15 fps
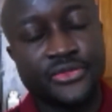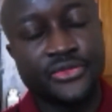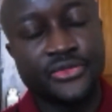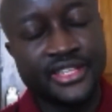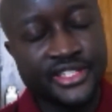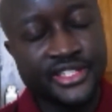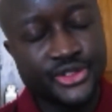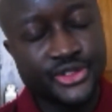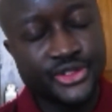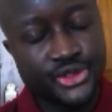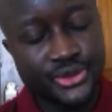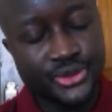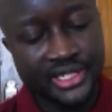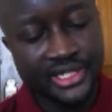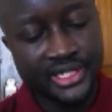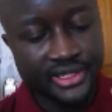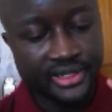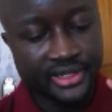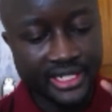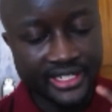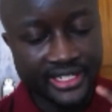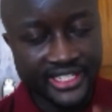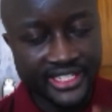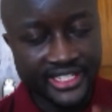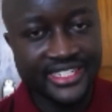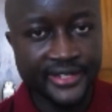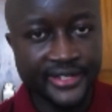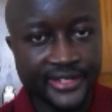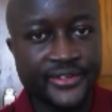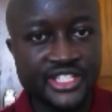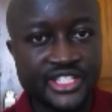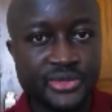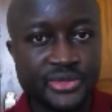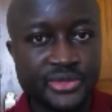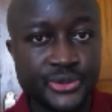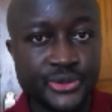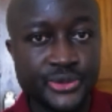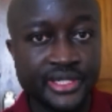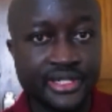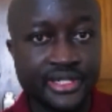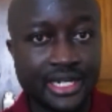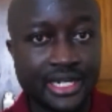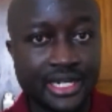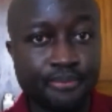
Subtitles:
there's a difference between a